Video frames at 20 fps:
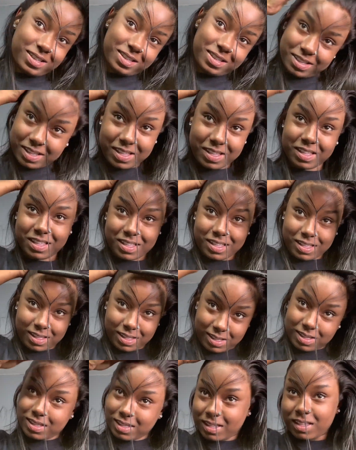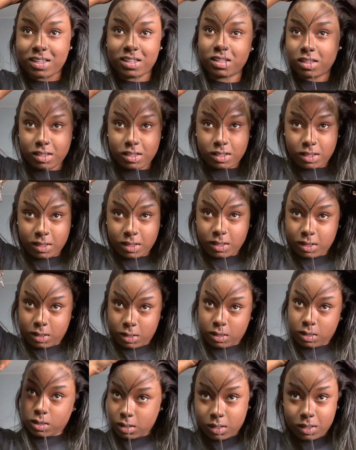lace that I missed
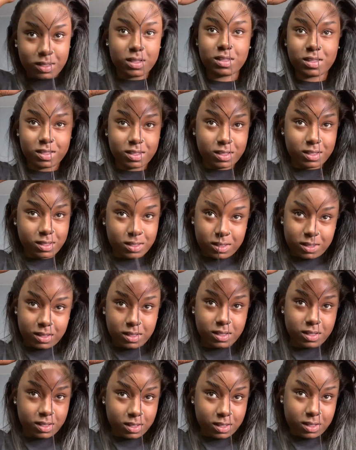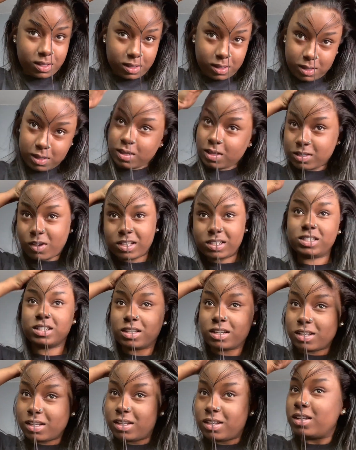and whatnot. I'm tying up my
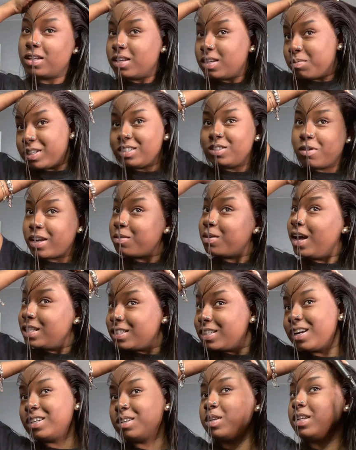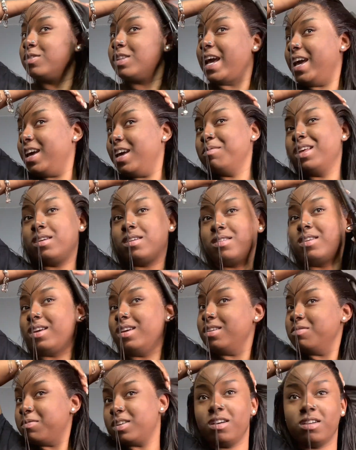baby hairs away from my face,
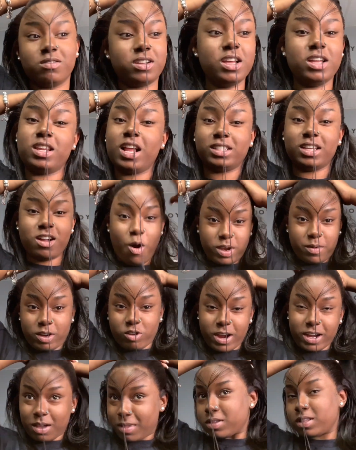so when I put the band on,